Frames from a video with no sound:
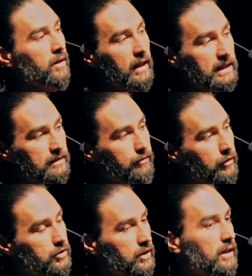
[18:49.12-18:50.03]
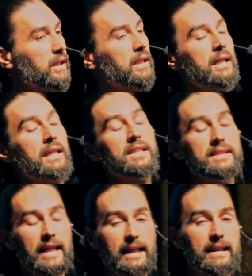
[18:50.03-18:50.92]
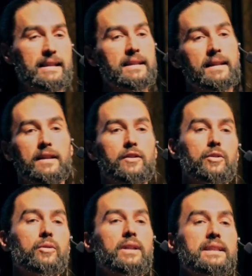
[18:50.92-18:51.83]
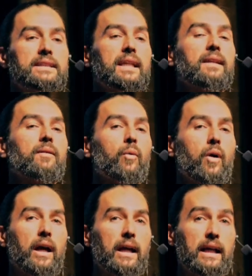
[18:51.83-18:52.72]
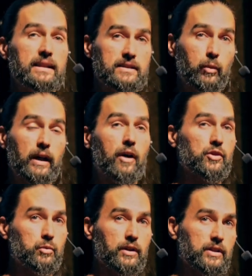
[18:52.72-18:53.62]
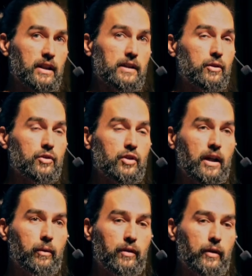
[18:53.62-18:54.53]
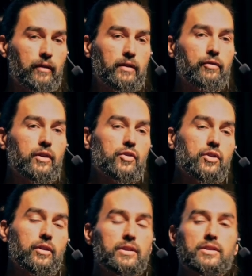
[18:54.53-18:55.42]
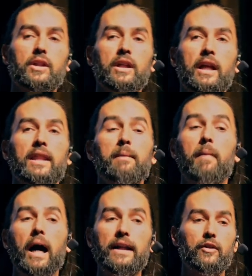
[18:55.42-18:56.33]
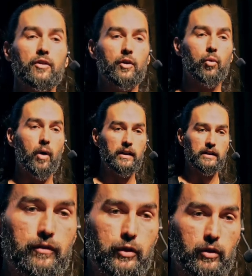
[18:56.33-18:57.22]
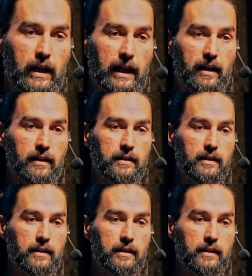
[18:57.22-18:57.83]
That's the first thing. The second thing that they do is that, at least the way ours works, again, you can check with if you have different insurance, they monitor the quality of your care.